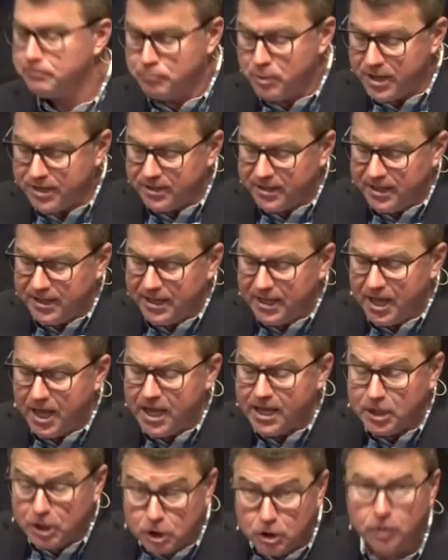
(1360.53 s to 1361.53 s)
but
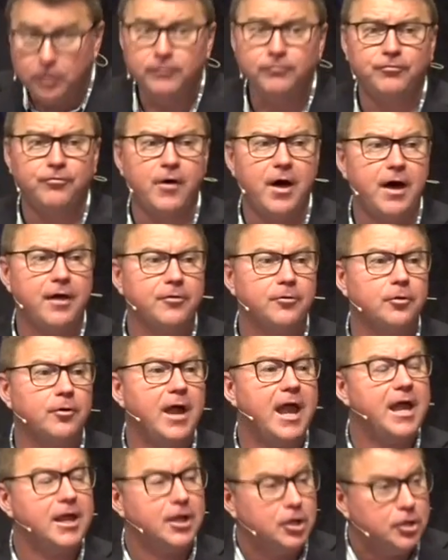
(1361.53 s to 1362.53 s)
a good
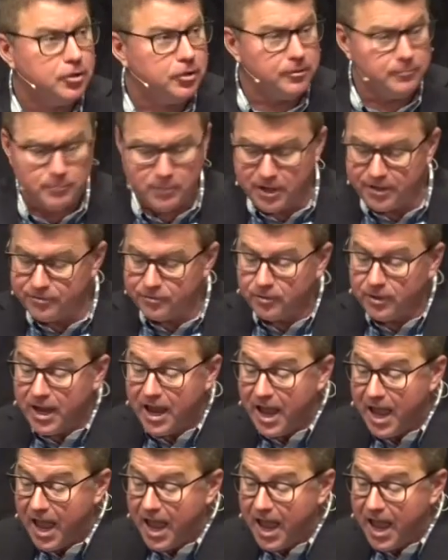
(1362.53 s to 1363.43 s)
father, a good mother,